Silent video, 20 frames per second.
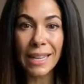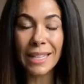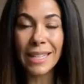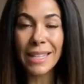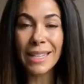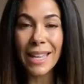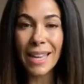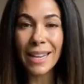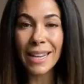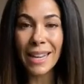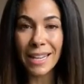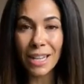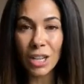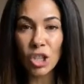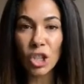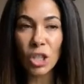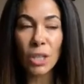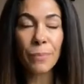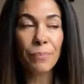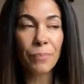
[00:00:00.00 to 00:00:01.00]
needed that
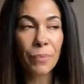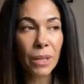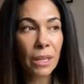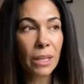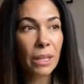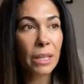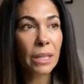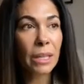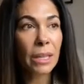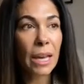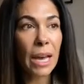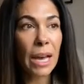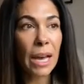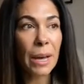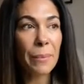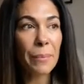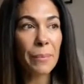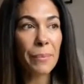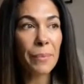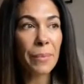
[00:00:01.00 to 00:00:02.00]
energy.
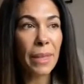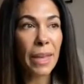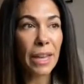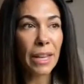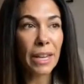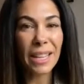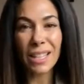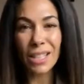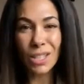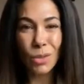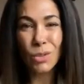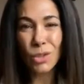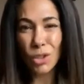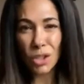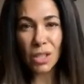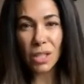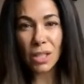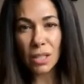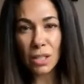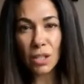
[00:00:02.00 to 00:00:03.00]
And I guess I was
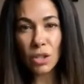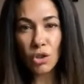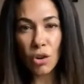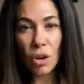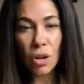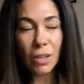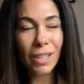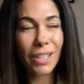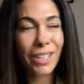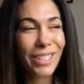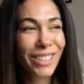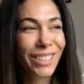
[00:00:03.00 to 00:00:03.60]
using it as a drug.